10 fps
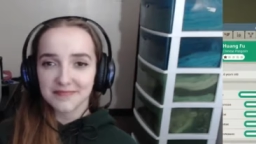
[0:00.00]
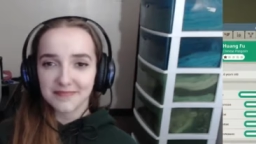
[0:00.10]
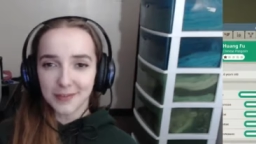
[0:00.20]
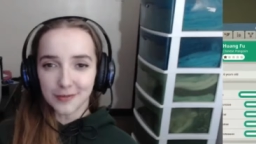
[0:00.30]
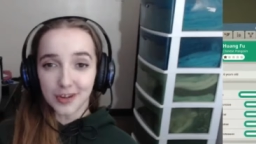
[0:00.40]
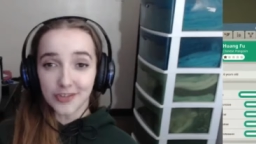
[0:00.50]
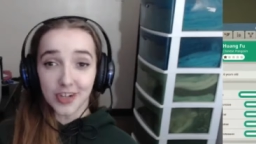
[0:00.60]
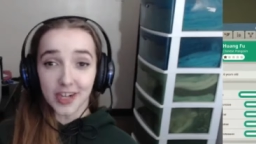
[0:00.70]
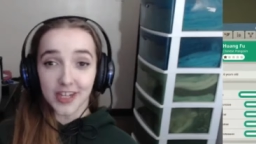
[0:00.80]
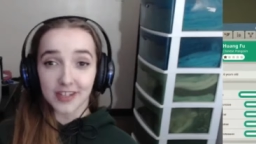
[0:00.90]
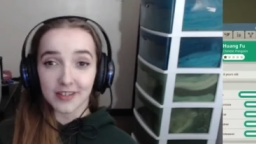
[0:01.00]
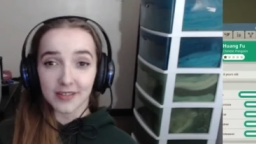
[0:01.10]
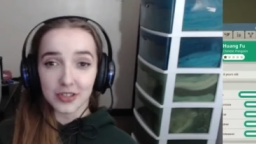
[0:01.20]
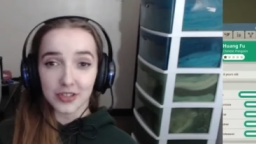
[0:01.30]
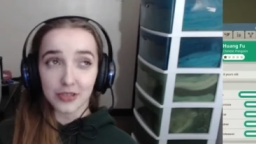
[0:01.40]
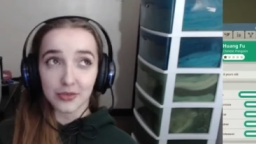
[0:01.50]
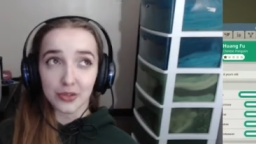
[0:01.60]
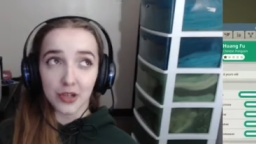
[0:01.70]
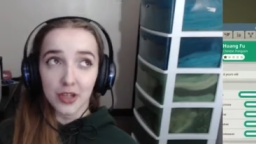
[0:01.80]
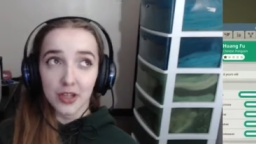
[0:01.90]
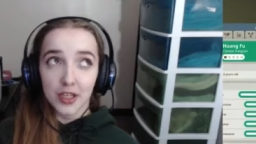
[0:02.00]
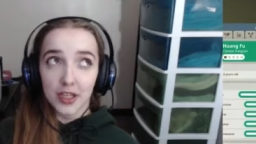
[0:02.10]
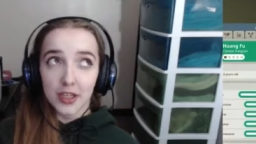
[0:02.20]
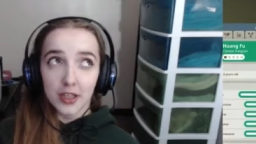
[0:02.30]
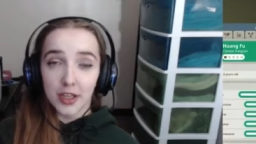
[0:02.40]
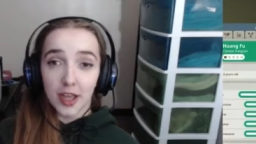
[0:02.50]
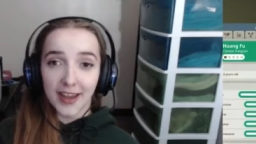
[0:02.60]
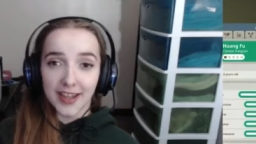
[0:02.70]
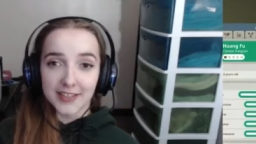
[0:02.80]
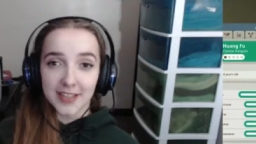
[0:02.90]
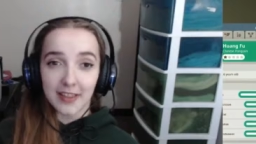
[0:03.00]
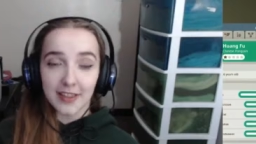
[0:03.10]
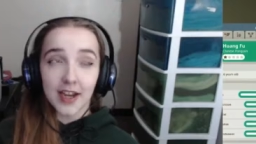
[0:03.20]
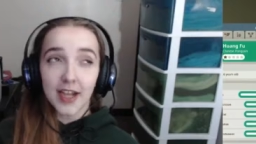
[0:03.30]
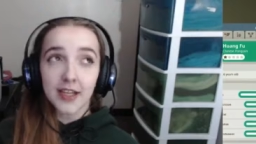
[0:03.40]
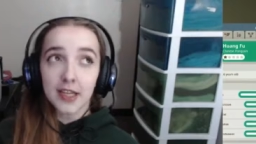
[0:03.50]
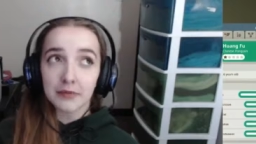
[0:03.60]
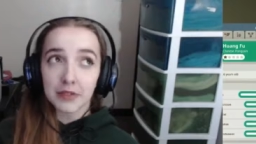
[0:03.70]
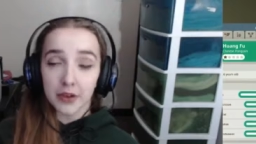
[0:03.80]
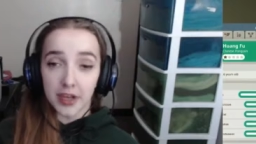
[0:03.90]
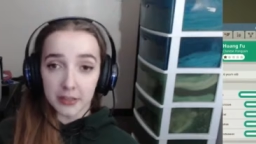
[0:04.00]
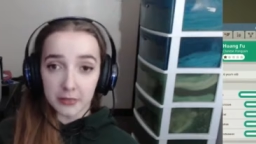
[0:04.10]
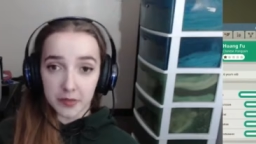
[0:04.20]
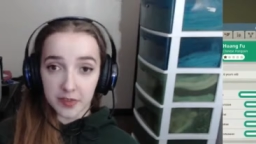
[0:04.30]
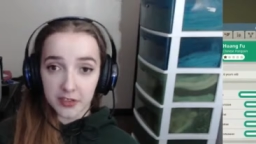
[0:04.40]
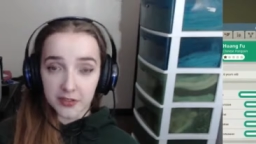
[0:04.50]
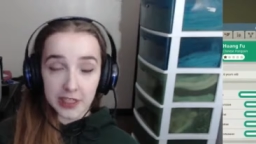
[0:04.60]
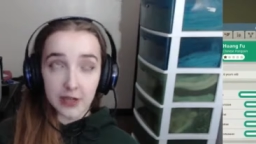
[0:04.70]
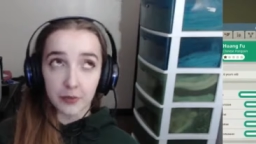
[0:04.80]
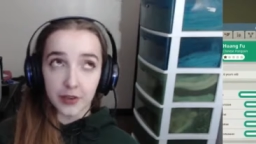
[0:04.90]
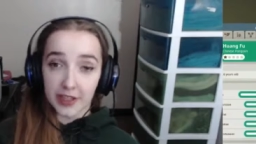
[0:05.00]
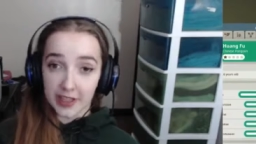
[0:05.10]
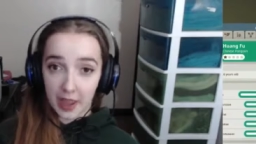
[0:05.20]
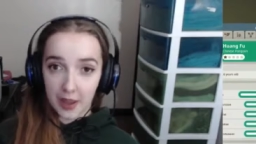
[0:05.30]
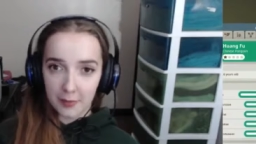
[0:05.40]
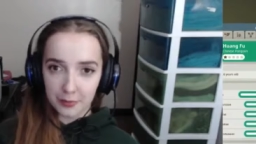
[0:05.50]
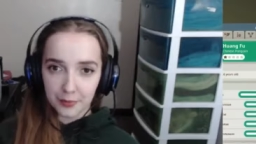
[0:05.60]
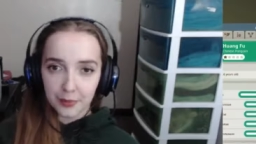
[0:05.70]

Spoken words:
frustrating to an extent that I didn't even know I could be frustrated with a game.